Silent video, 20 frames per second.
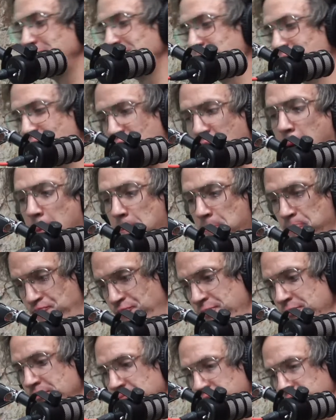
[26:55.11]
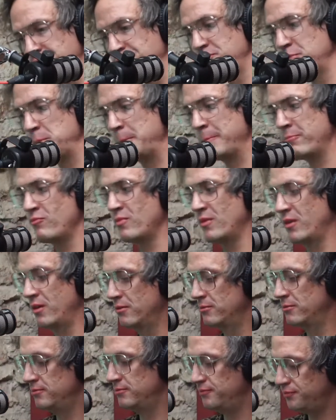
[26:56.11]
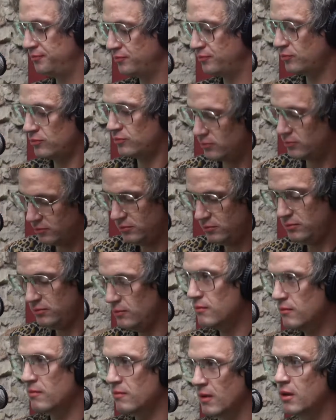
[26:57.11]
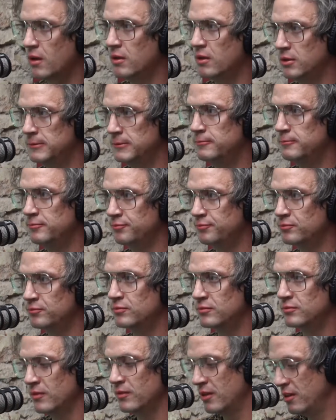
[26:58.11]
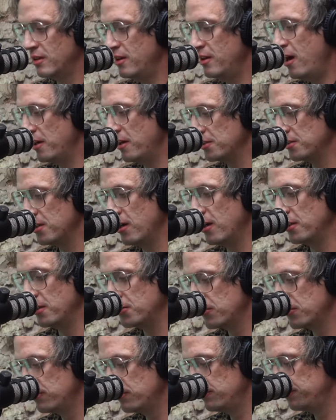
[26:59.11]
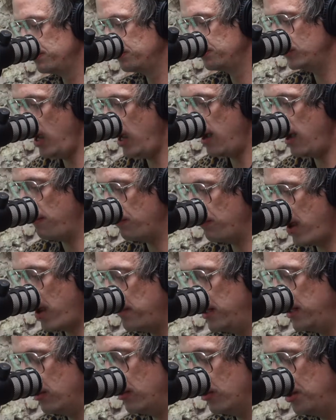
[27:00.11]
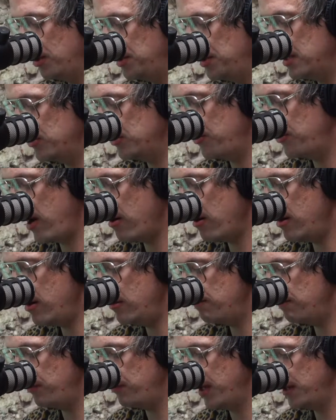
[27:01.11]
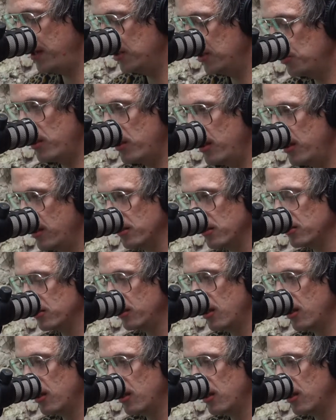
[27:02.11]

then you just go to some guy's house and get it. And this is giving me ice block vibes. Nice, nice. I like it. Yeah, I mean, it really is very. It is what it is, you know.